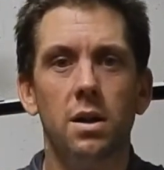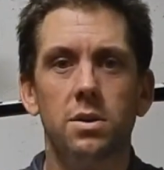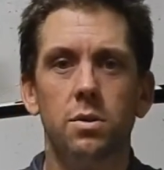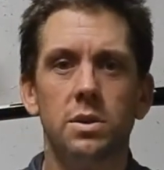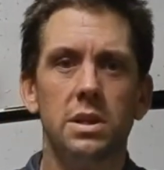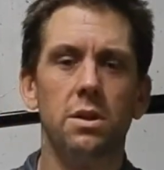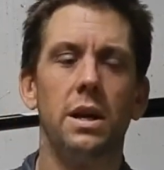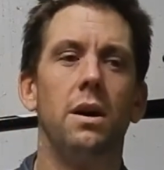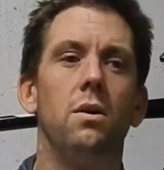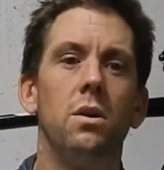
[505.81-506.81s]
So until
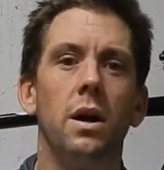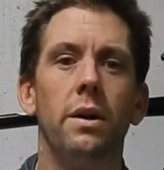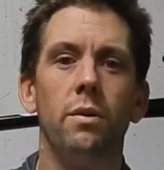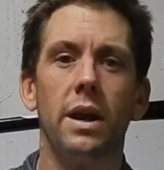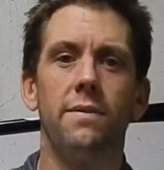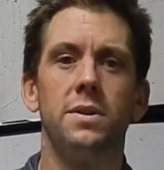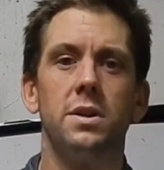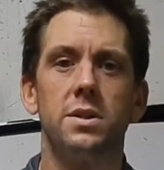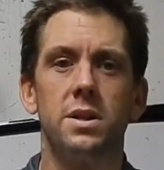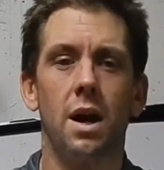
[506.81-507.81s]
now, I would have
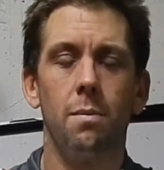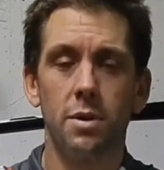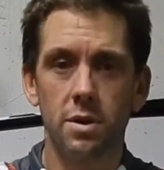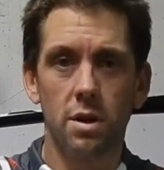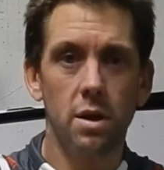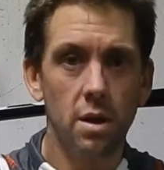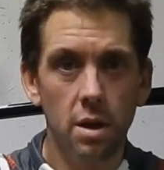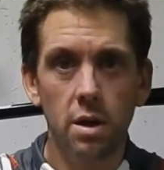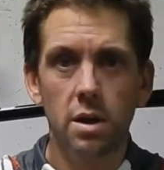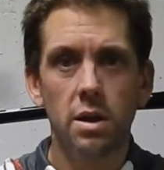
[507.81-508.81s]
to stop and
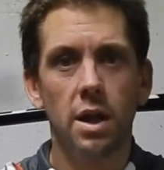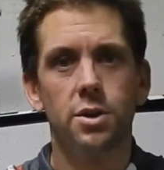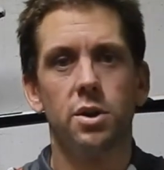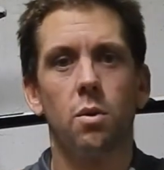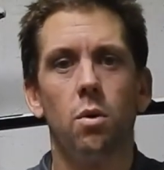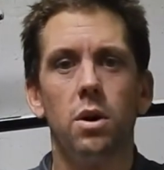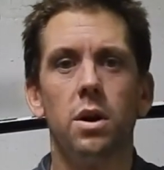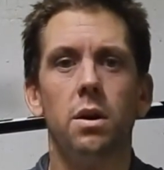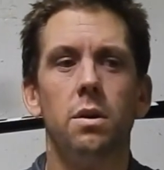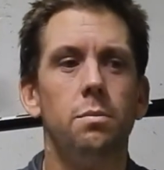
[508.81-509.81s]
get a drink of water.